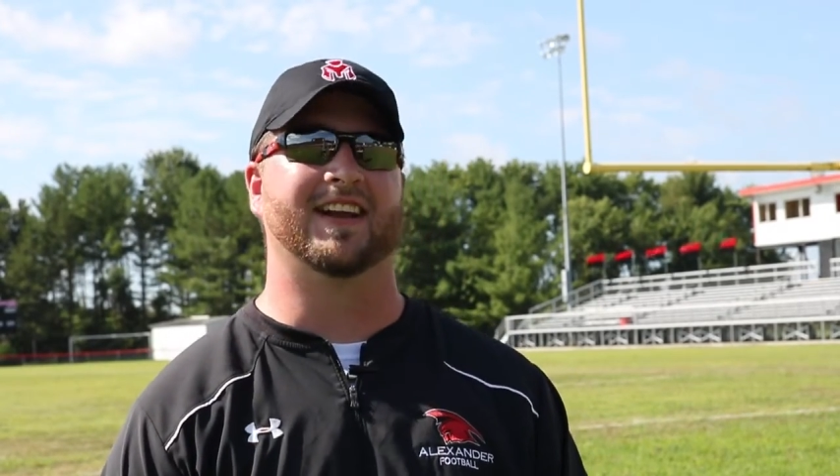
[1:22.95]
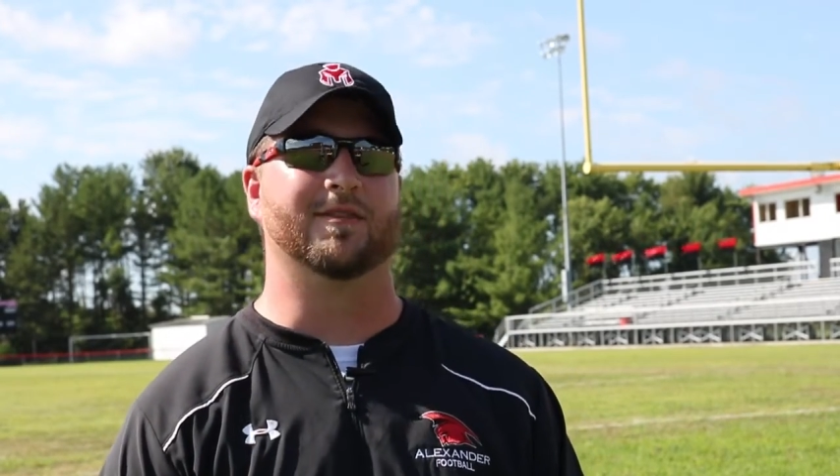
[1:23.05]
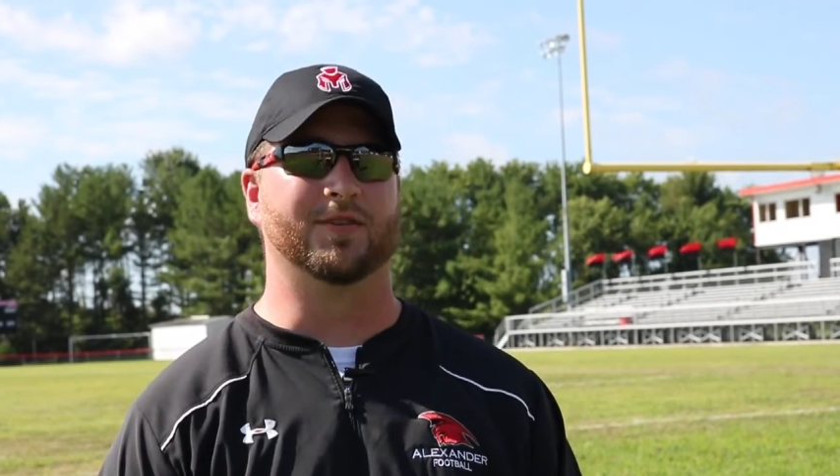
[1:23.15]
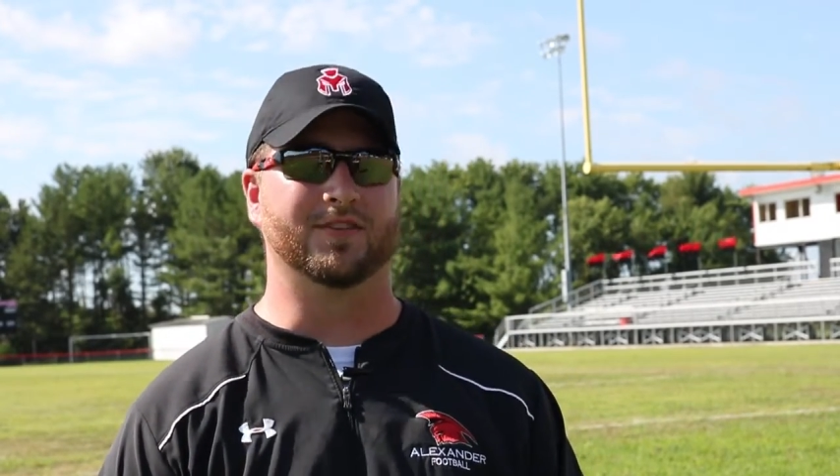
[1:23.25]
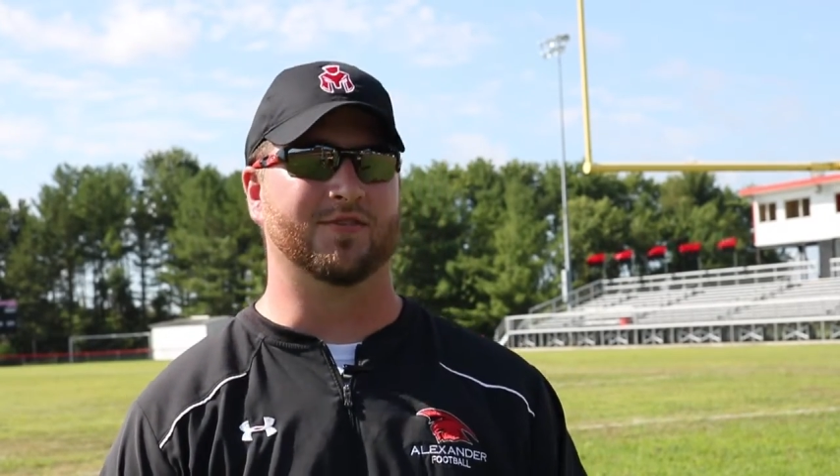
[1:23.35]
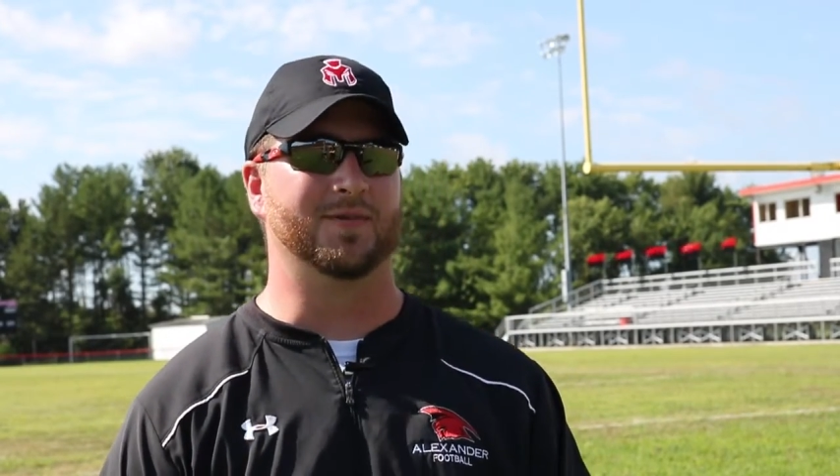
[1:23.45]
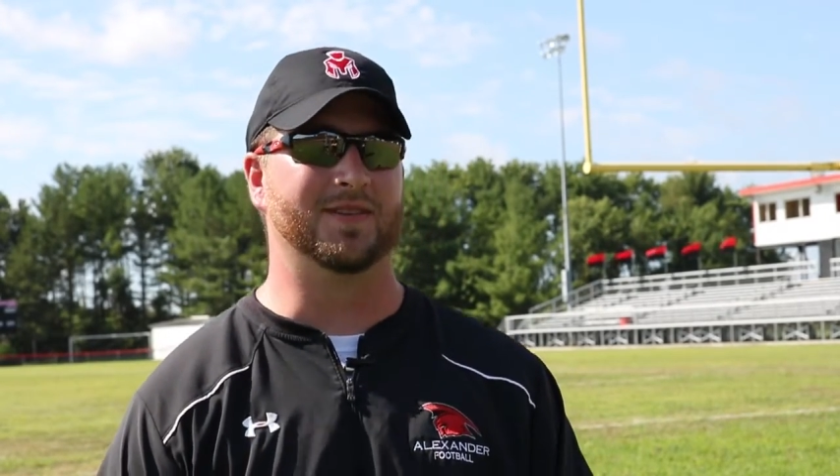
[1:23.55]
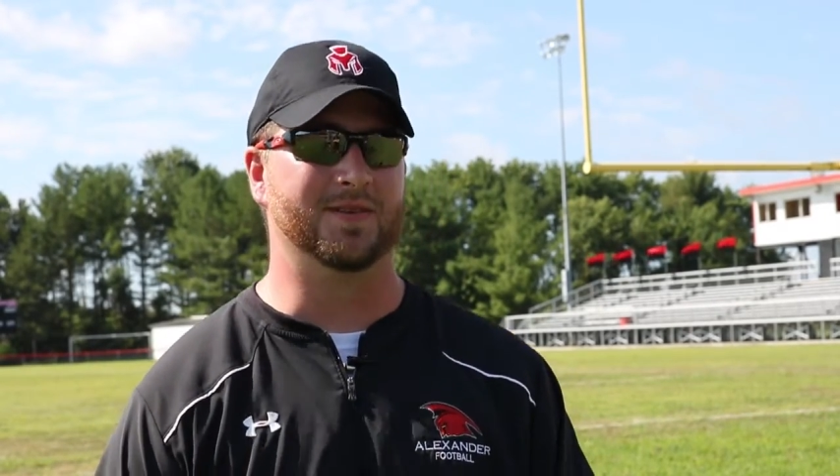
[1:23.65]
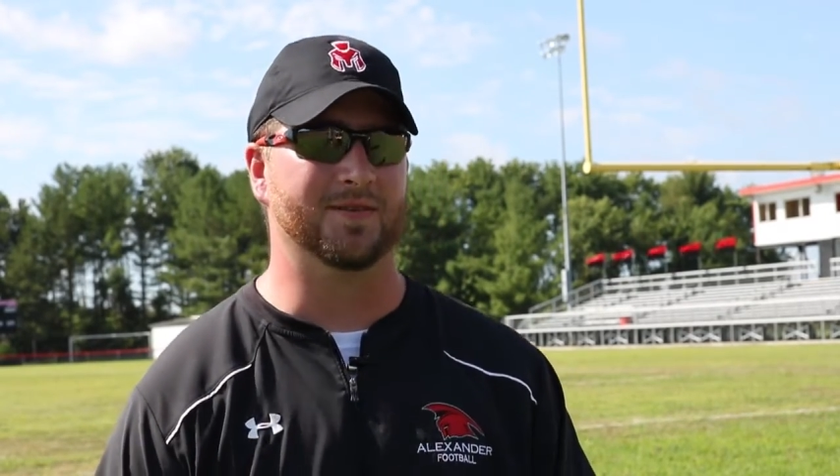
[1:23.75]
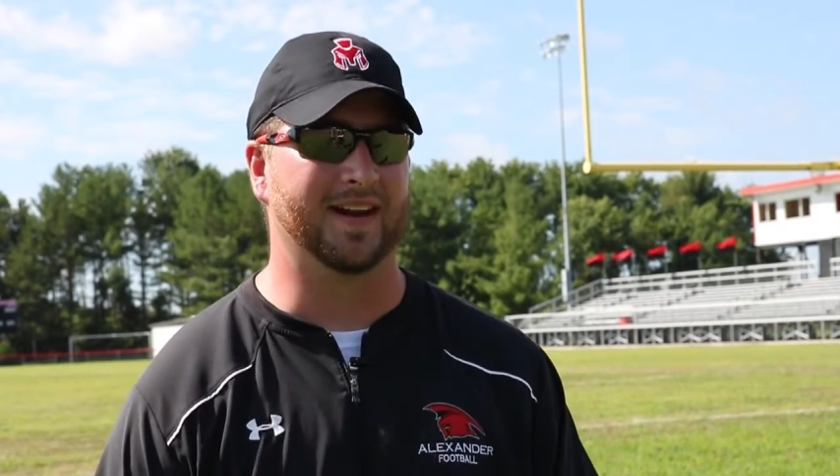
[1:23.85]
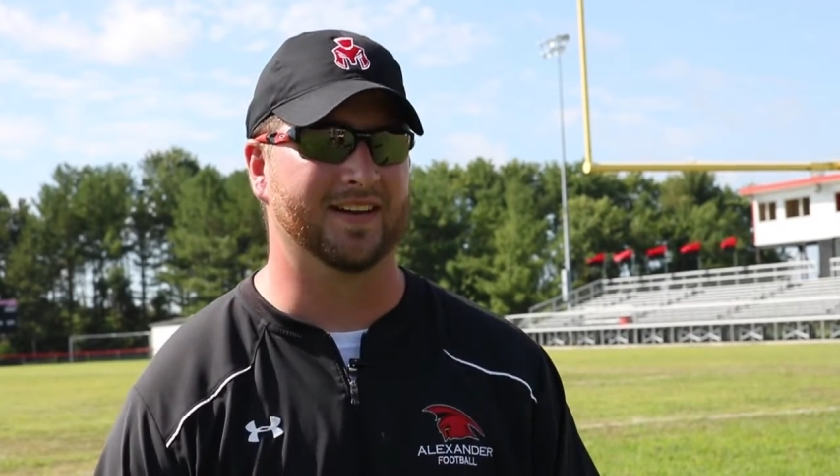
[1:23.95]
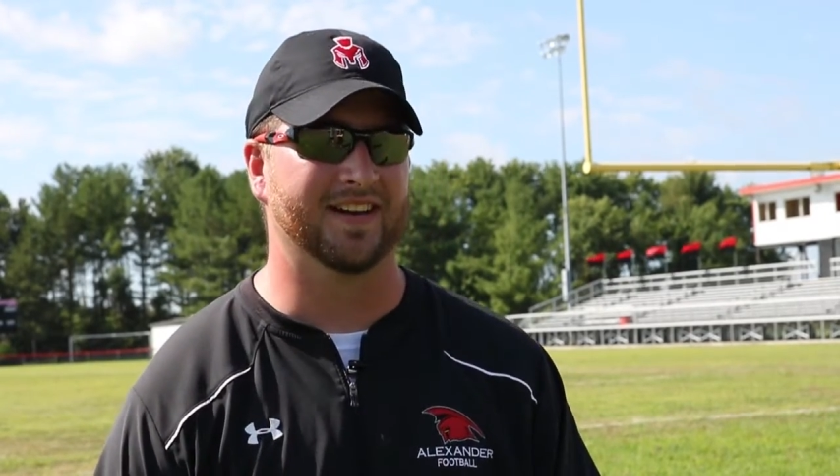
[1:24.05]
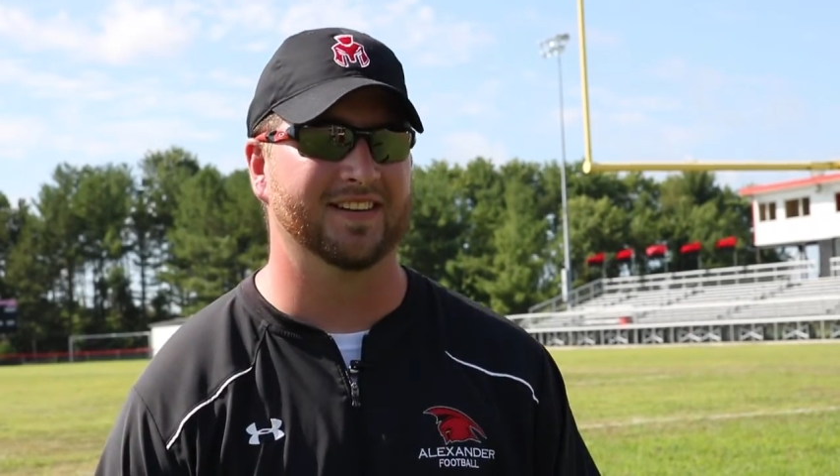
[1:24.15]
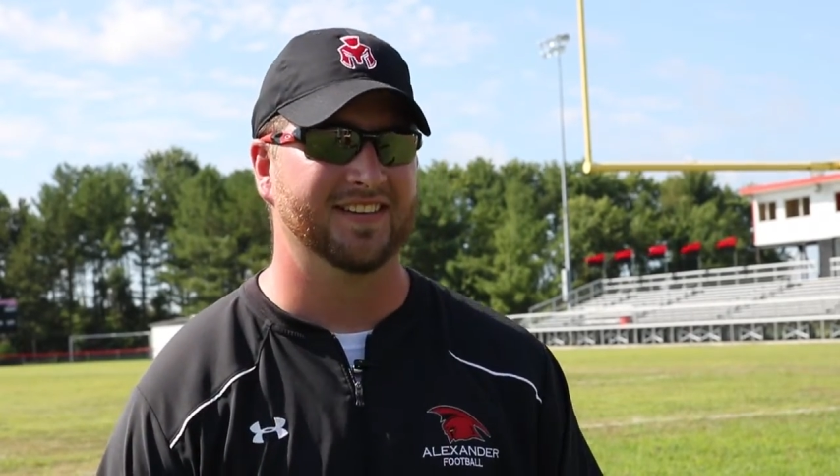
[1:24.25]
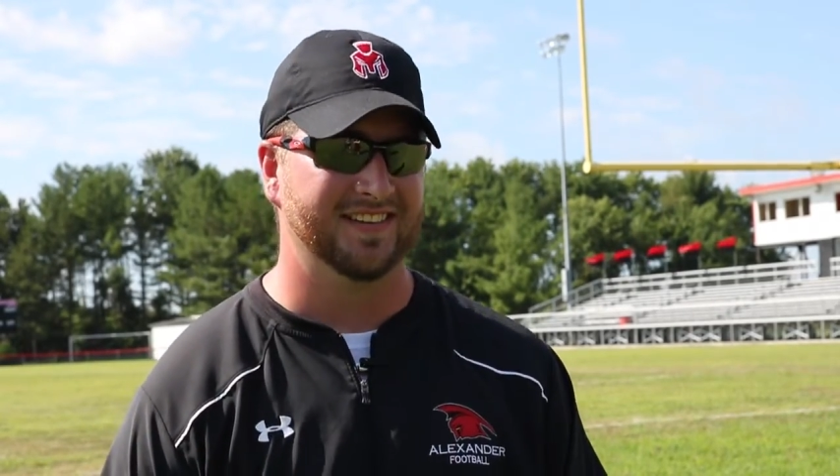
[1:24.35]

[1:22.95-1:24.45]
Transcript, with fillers: We're doing what we do back there.